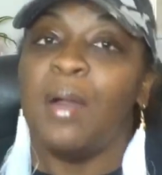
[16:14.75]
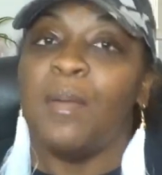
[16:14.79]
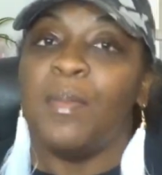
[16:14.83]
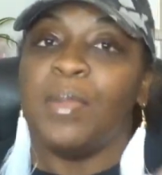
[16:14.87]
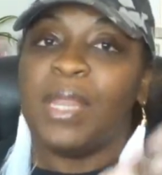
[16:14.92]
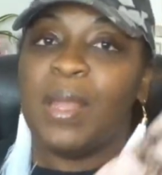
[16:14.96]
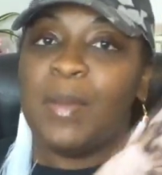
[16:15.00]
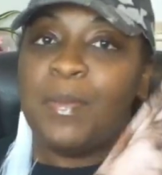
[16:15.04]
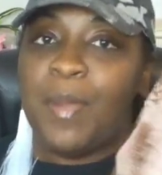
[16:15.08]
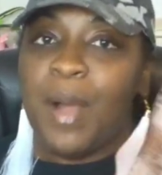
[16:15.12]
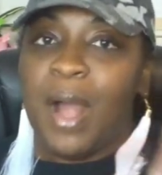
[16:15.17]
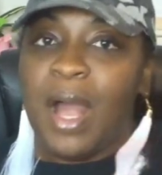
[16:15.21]

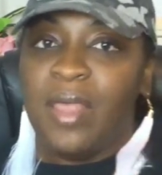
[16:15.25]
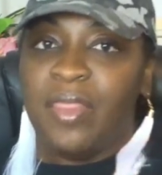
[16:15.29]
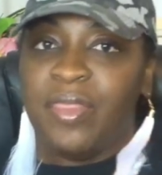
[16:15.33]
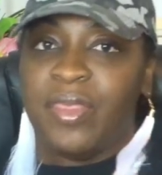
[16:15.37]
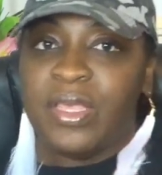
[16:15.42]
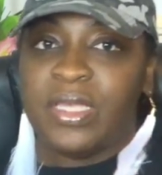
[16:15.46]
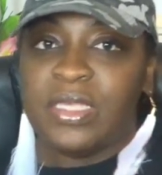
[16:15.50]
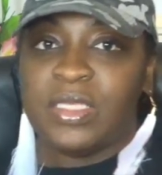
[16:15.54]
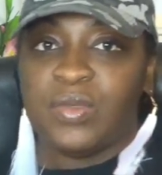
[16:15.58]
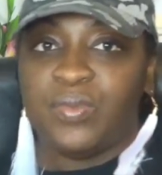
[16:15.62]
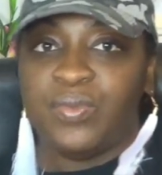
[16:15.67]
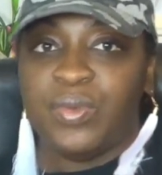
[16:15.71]
But I bought
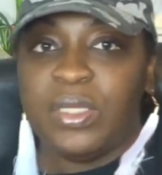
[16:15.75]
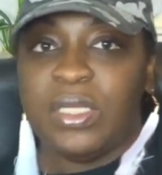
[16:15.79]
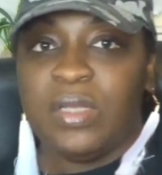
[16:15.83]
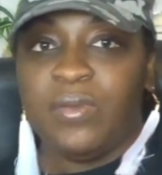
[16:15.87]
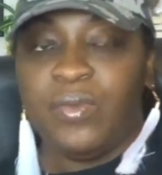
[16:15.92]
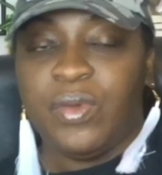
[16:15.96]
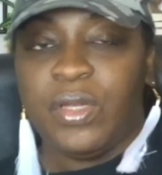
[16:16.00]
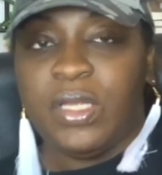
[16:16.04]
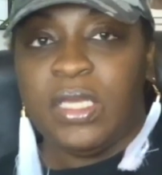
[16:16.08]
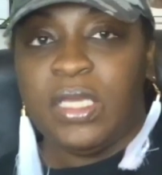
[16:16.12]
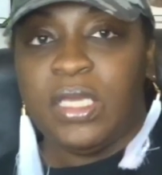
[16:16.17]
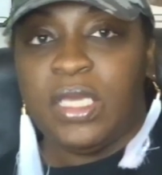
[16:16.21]
this really,
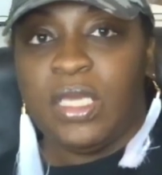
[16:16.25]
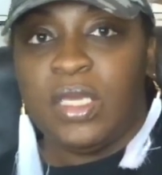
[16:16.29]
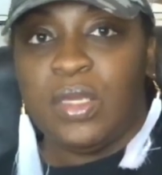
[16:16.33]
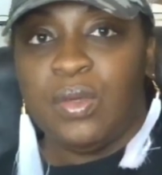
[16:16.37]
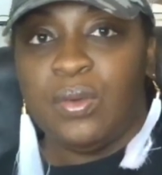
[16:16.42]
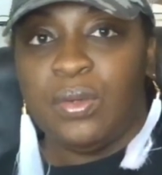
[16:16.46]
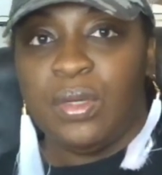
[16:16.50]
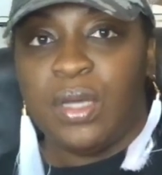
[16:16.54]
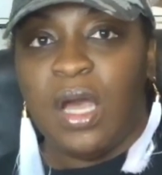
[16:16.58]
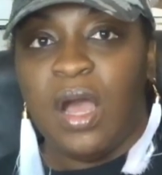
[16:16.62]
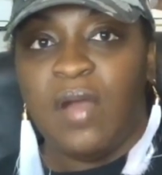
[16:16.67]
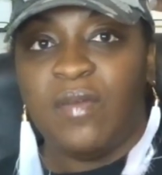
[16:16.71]
really
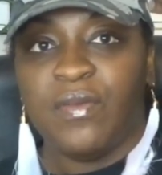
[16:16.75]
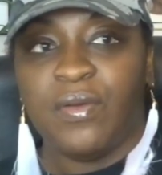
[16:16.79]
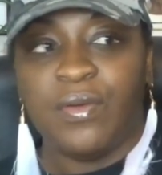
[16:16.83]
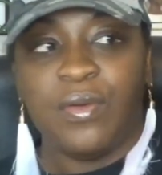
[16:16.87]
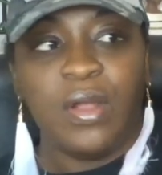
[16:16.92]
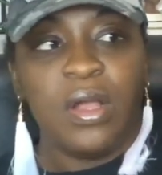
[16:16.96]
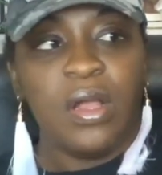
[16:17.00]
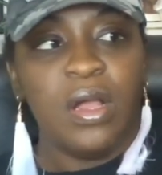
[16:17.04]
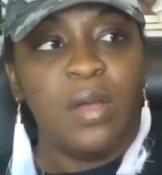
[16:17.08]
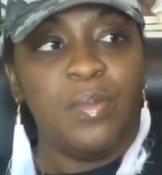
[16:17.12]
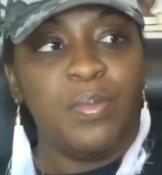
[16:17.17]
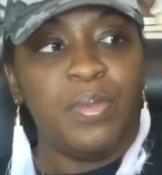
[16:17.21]
cute
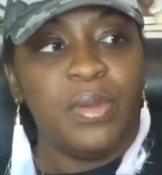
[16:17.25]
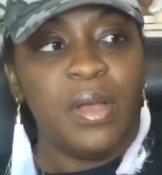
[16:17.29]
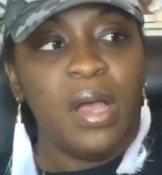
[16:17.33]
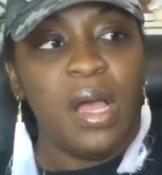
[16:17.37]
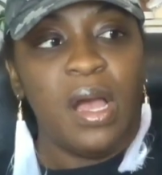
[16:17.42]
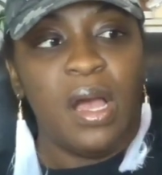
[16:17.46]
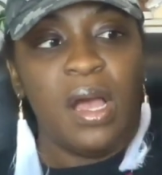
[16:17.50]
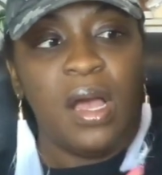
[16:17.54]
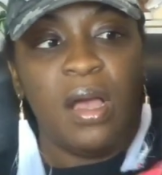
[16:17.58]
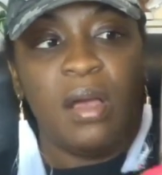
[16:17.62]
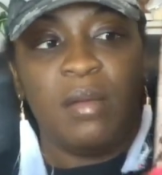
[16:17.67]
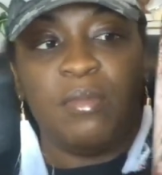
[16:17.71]
cover up
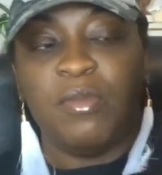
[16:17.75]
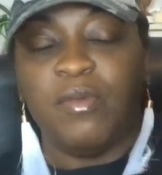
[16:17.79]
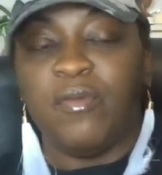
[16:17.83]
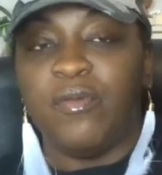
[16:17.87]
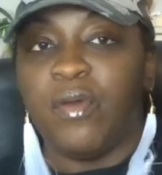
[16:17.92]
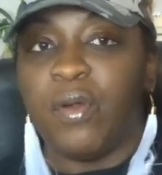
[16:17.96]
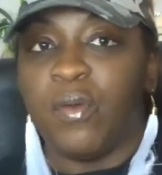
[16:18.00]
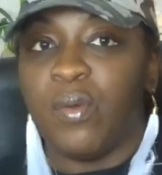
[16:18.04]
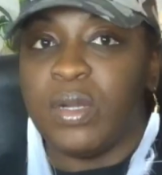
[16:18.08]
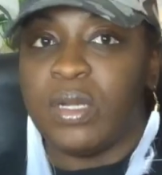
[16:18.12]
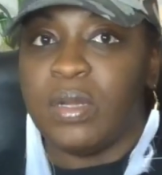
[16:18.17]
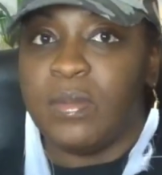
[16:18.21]
um,
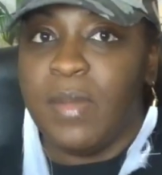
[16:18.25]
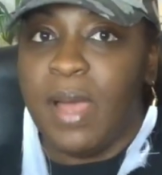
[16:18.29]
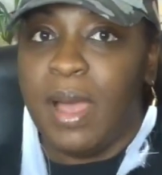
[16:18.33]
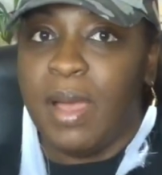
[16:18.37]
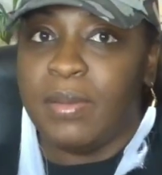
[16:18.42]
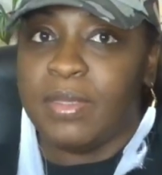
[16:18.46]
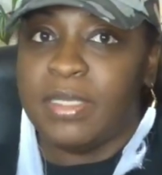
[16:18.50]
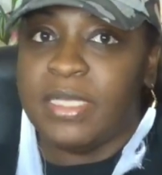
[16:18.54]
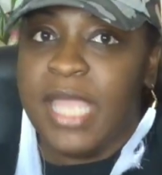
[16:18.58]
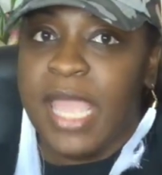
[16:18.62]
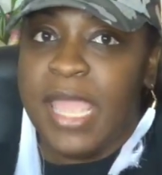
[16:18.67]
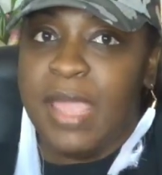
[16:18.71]
for one of
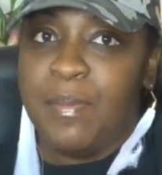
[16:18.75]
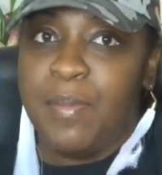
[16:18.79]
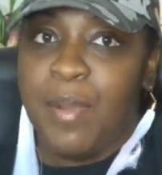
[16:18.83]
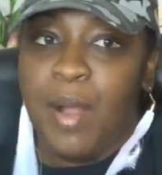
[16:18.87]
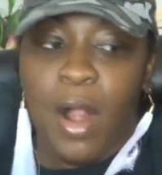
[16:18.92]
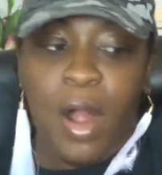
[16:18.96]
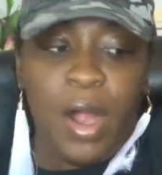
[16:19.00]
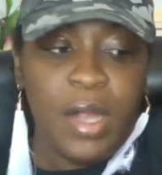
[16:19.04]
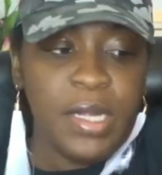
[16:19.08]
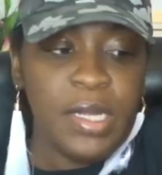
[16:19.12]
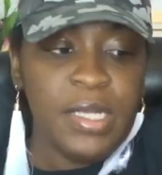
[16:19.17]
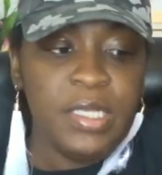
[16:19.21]
my day
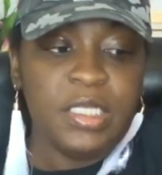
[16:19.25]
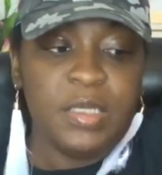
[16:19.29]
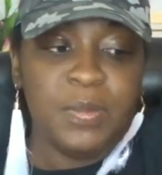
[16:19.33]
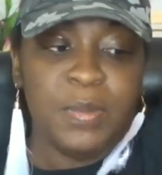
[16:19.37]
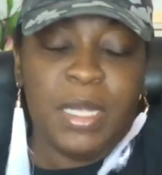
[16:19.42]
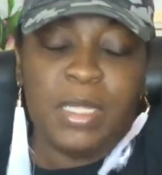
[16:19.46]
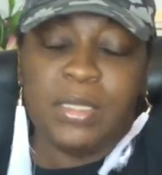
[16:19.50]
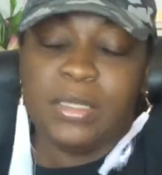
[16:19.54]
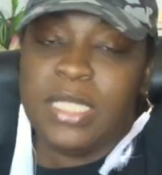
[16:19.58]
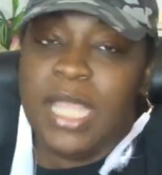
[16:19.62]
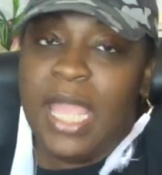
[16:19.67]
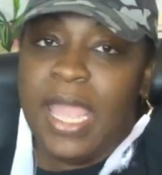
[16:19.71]
parties or
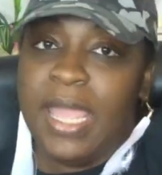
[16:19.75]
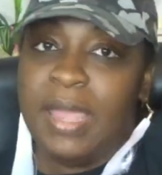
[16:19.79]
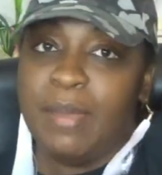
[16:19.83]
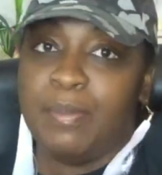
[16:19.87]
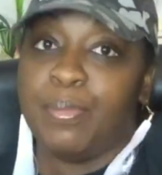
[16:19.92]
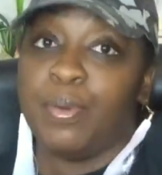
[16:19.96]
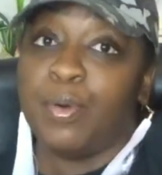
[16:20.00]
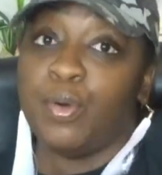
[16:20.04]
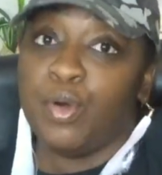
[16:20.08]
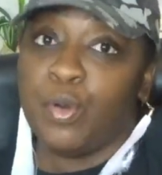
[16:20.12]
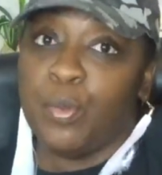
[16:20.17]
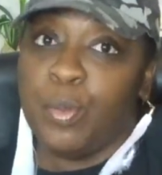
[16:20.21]
my day
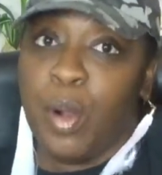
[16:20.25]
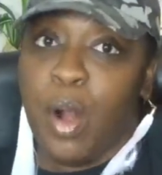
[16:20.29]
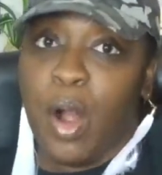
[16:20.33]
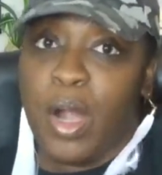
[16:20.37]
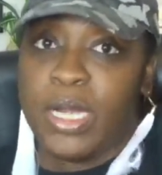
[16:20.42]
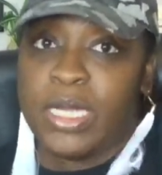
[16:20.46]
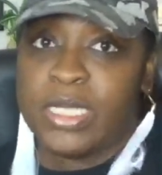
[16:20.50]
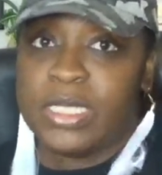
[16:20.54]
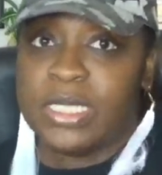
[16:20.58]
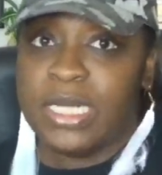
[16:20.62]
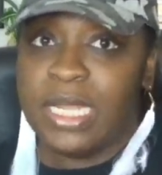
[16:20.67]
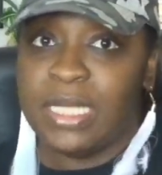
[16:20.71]
pool
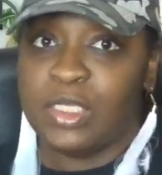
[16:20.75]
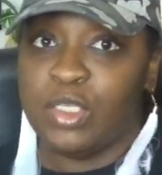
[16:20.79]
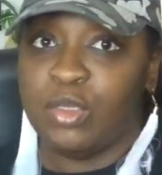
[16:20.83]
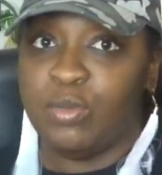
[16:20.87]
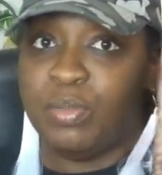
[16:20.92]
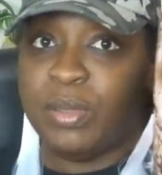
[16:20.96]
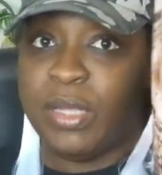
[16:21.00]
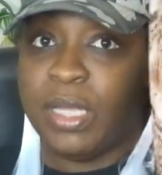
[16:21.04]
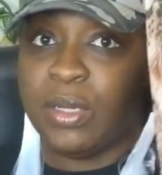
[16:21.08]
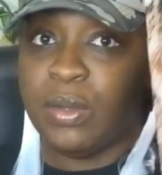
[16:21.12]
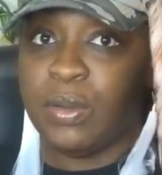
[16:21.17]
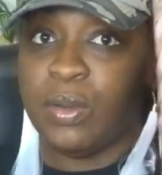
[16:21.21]
parties that I do
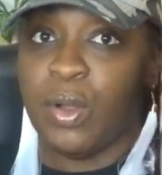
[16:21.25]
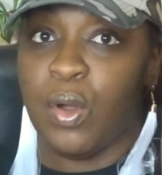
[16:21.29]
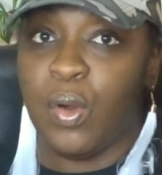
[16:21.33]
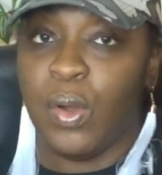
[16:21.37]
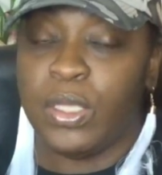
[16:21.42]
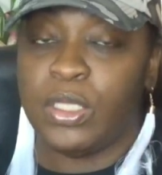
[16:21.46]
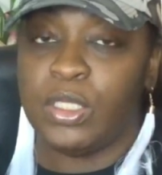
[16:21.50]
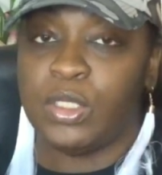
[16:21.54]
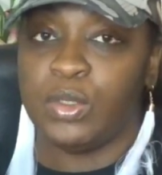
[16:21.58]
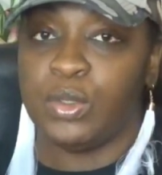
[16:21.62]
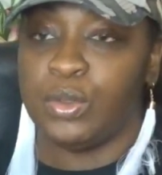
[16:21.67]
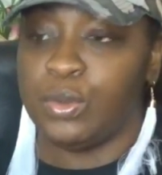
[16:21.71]
plan on
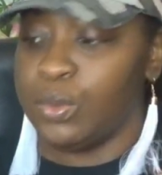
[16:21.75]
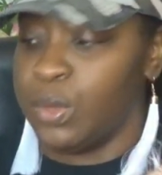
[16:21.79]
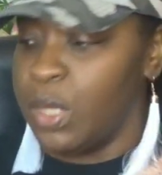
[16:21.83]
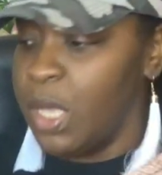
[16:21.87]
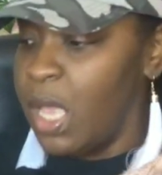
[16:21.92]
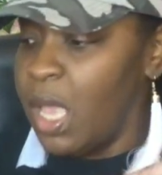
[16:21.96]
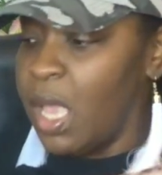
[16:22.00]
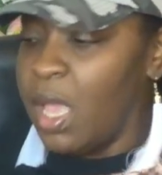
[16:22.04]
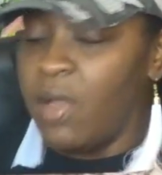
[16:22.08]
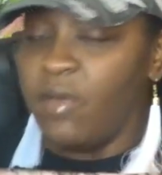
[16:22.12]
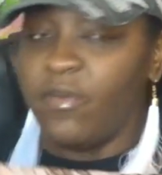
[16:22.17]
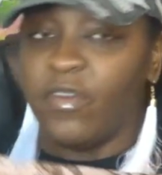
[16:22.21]
going to
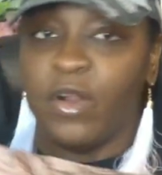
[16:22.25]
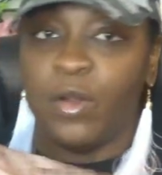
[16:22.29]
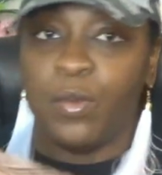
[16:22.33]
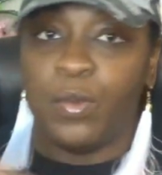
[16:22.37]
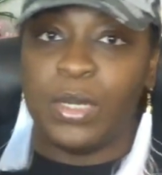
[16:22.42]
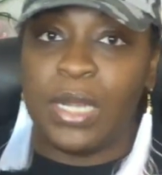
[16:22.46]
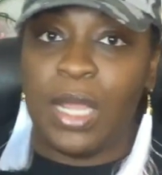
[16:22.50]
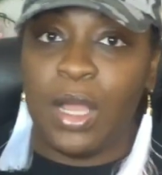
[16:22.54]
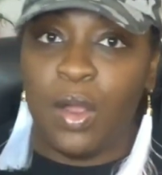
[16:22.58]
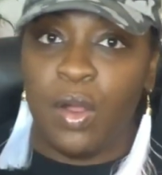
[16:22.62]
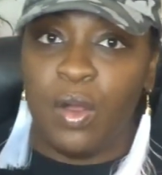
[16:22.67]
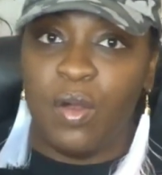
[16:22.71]
for
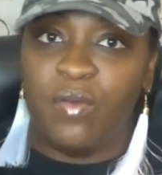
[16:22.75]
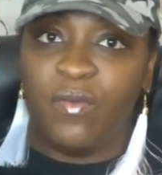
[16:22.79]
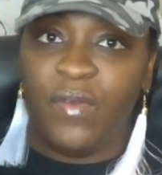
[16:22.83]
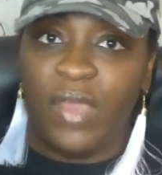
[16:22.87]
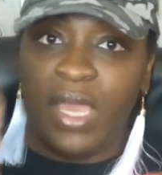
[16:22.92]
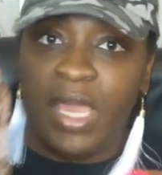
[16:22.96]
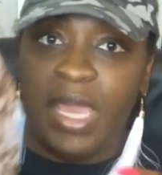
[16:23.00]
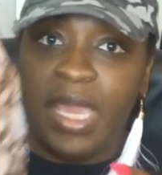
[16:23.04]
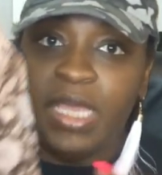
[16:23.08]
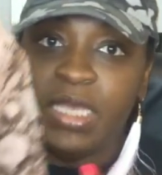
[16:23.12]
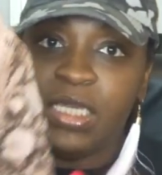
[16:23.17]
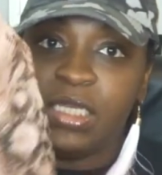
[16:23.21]
when I go on
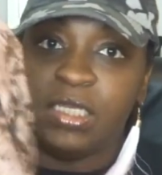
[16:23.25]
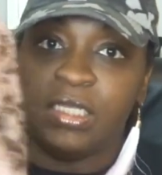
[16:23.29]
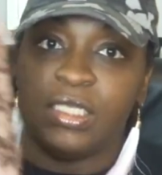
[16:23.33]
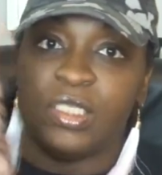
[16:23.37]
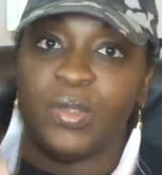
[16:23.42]
vacation.